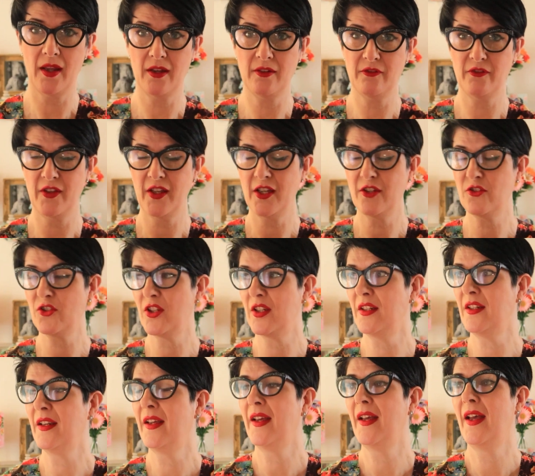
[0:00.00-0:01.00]
own
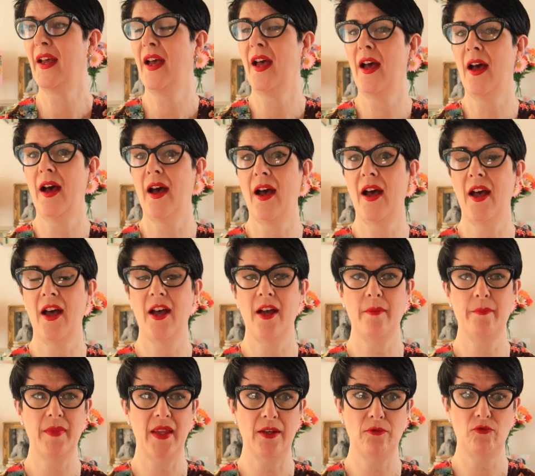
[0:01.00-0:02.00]
version
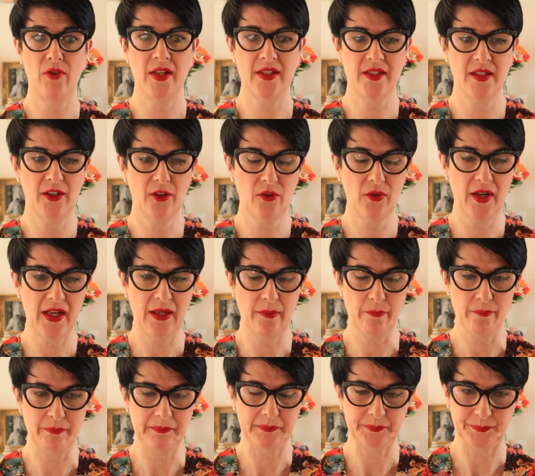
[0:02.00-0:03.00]
in red and cream.